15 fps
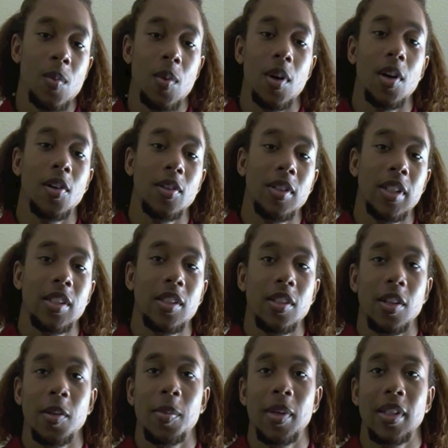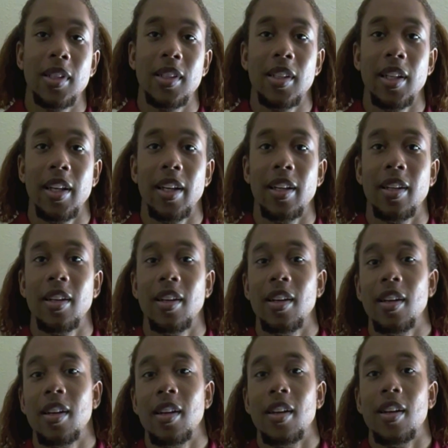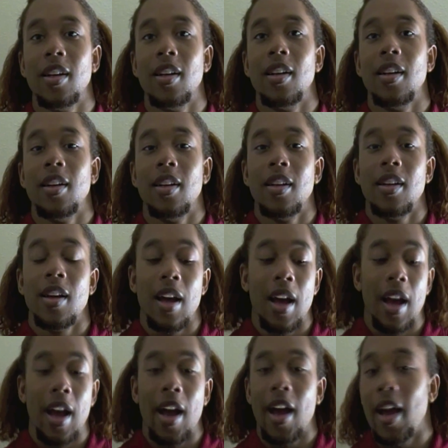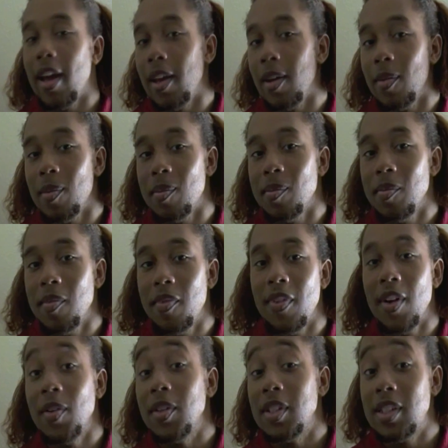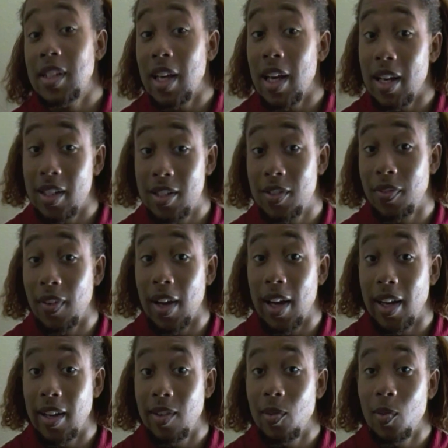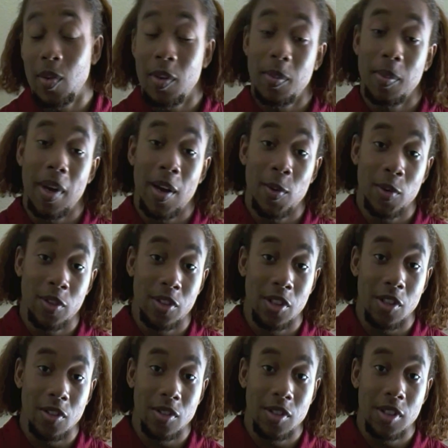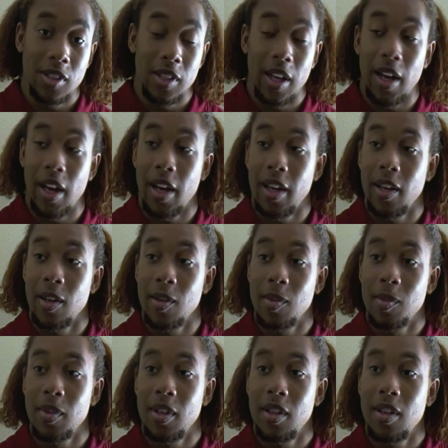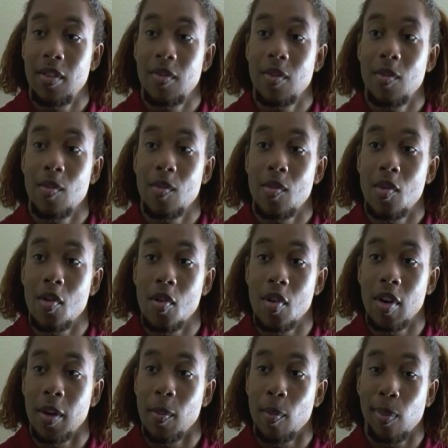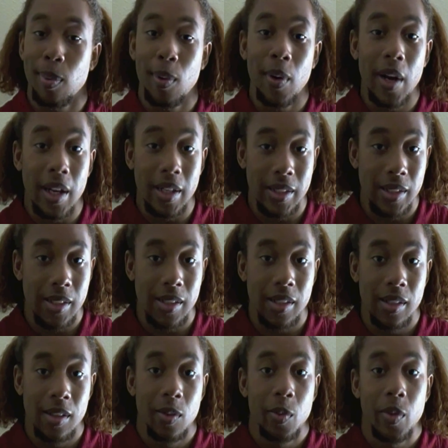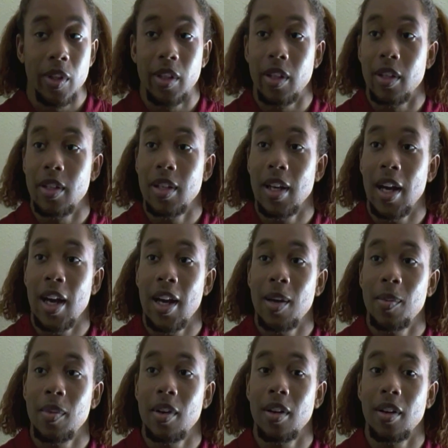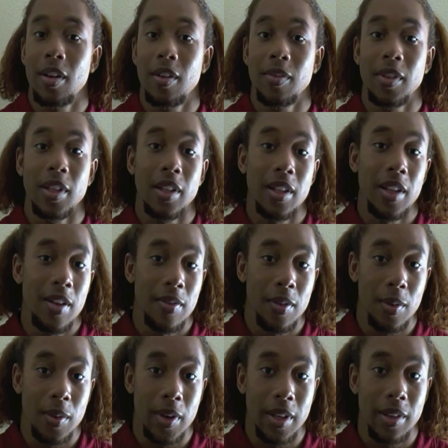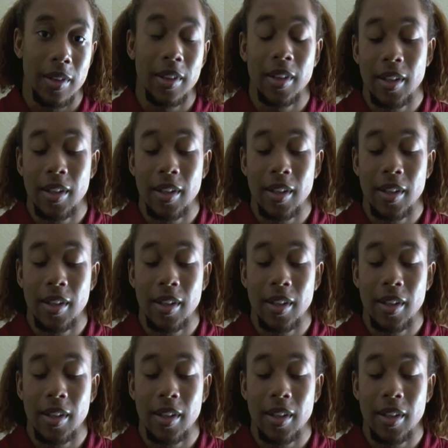Well, let's start by saying I am very satisfied with my results. I am even more impressed with the time of delivery